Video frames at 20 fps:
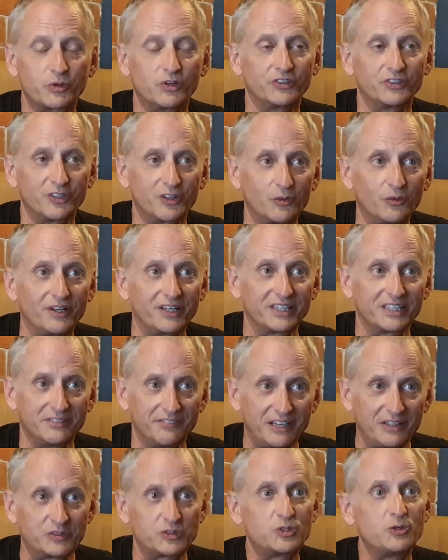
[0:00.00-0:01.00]
world, you don't want to give
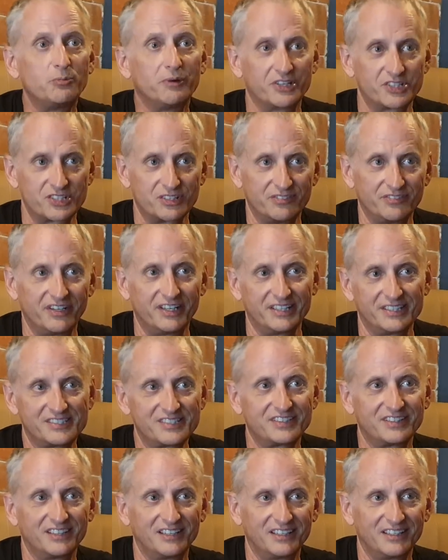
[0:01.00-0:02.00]
out too much
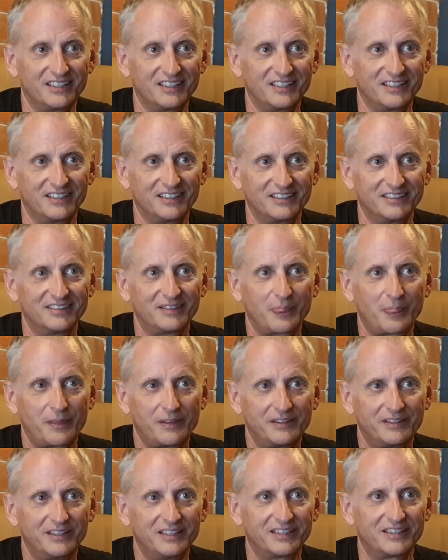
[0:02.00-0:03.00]
advice. Yeah, no, yeah. no, I'm
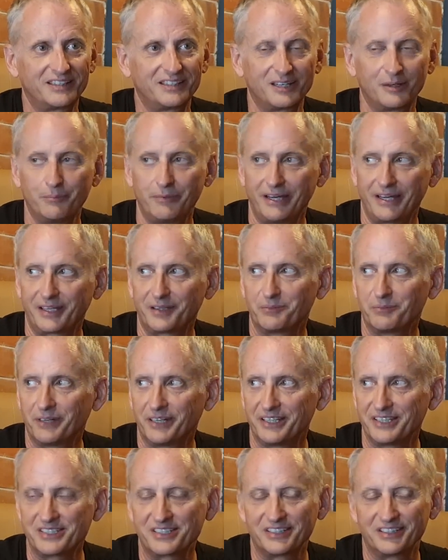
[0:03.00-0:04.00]
not an advice guy. I'm an
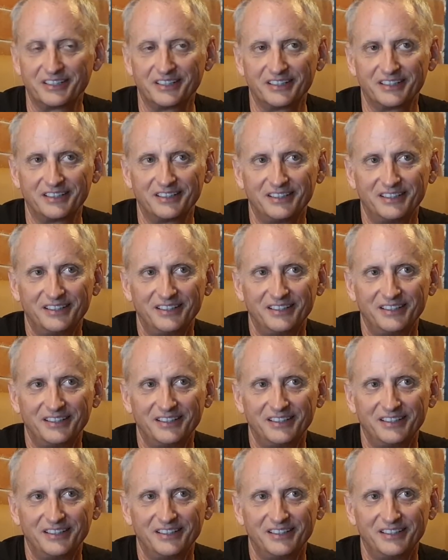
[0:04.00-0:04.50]
interview guy.